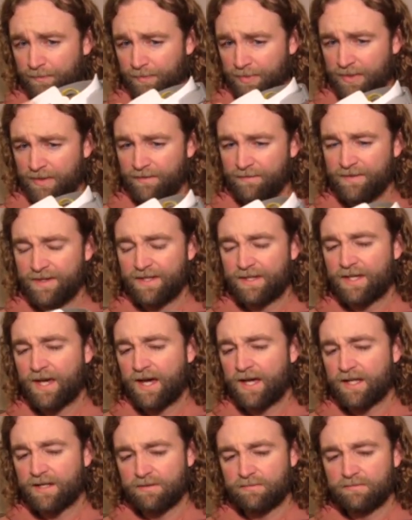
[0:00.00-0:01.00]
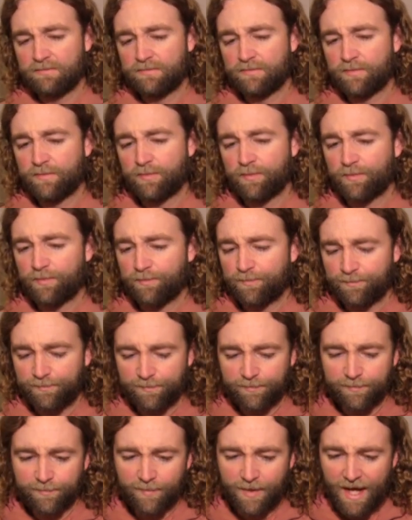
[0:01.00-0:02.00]
The V-cut,
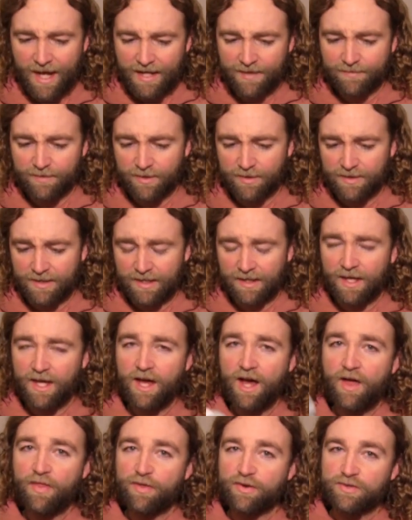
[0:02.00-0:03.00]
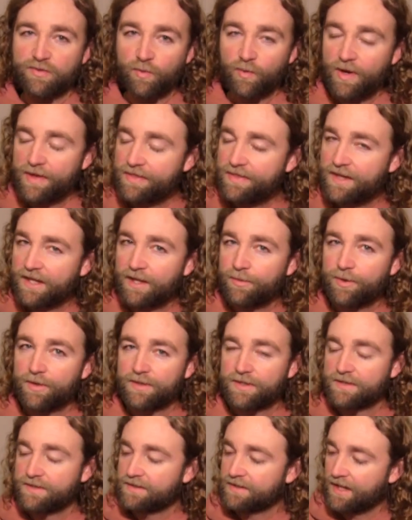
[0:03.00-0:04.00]
kind of a good thing. There's one thing about
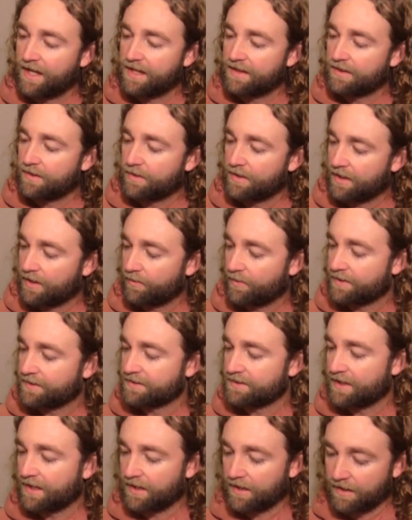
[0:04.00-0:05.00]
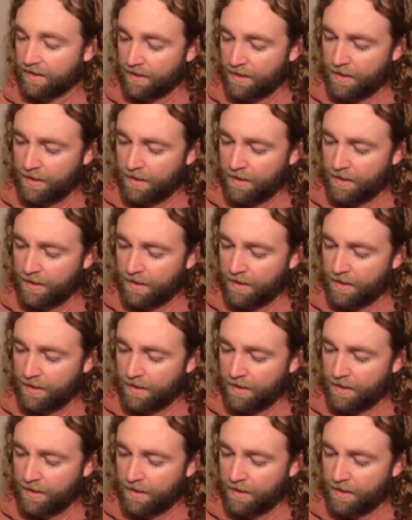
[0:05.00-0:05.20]
this skate though that I will say.